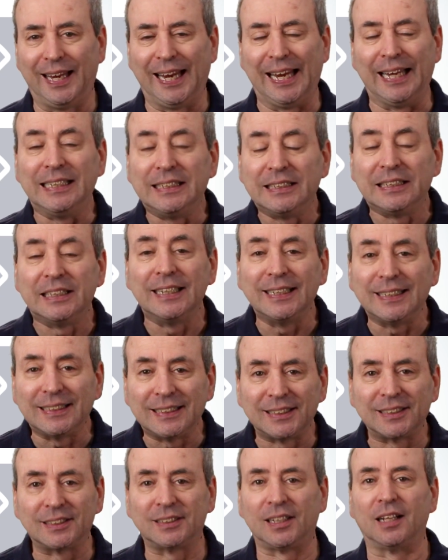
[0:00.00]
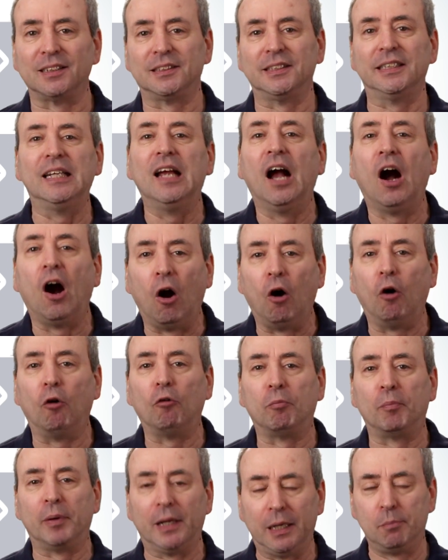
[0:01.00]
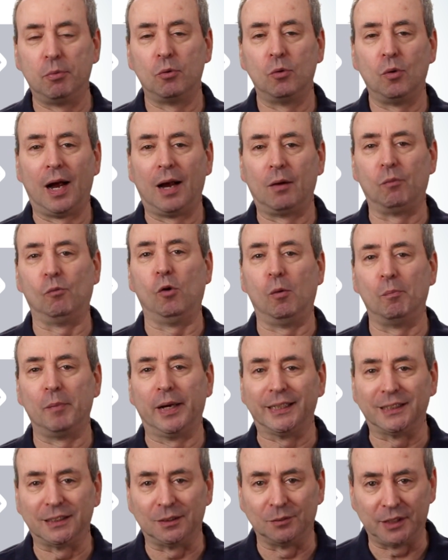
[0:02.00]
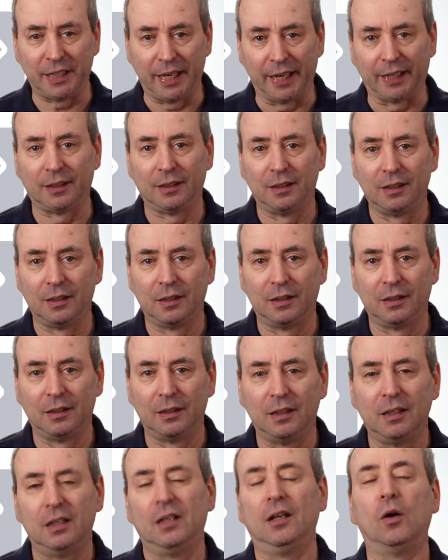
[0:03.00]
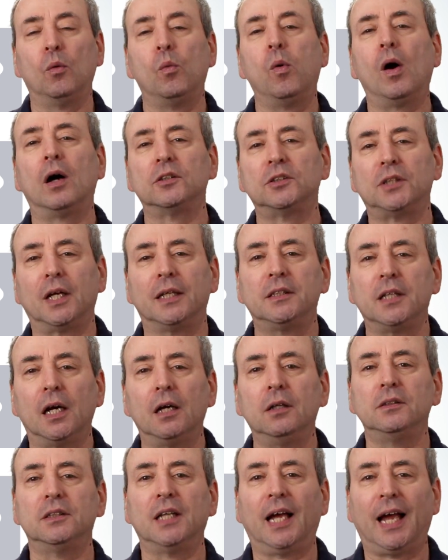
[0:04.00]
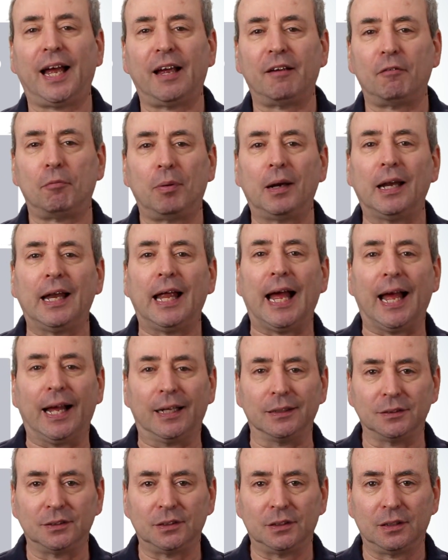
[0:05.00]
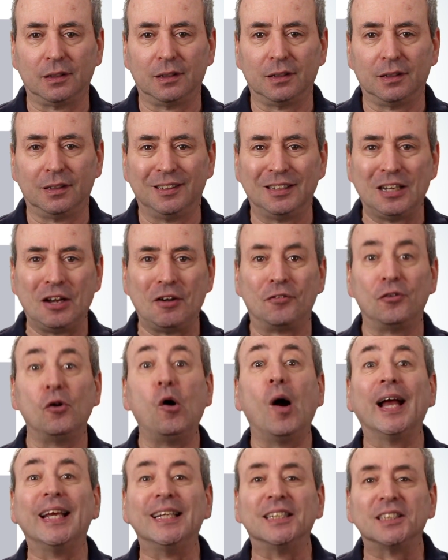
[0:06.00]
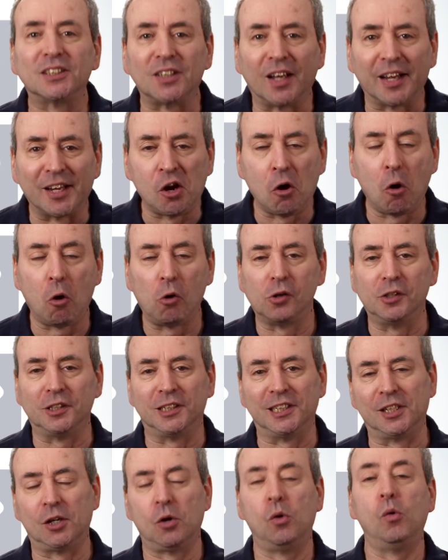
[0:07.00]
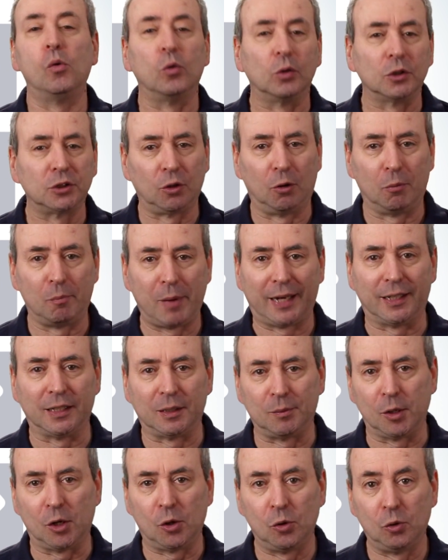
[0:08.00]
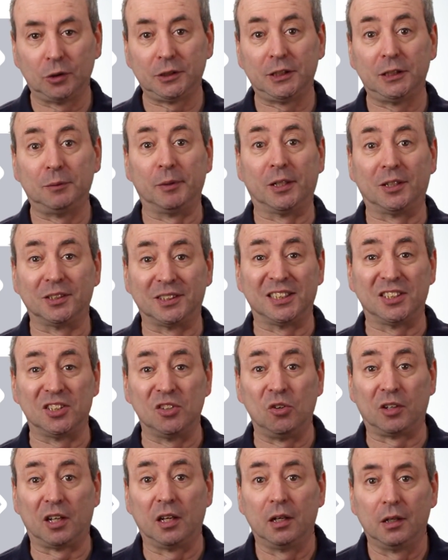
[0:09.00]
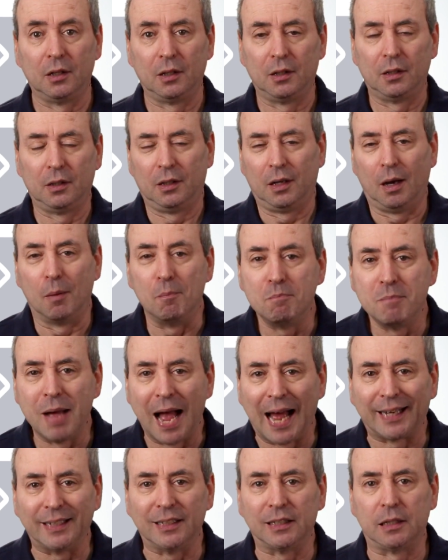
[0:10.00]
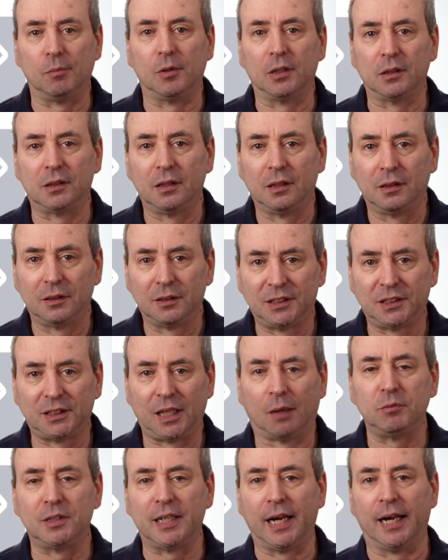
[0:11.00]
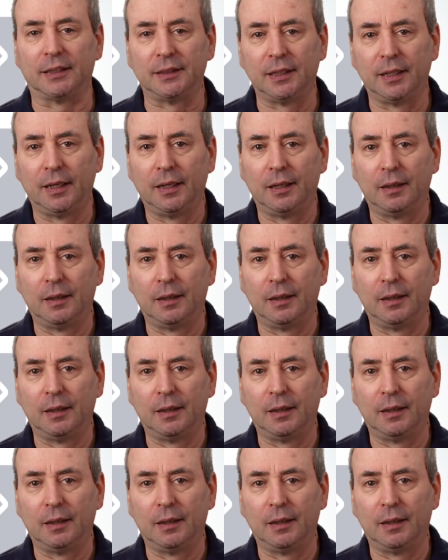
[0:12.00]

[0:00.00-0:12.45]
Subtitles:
is the study of people and what makes them tick. And whilst I don't have plans for a psychology course on Management Courses, because it's not a management subject,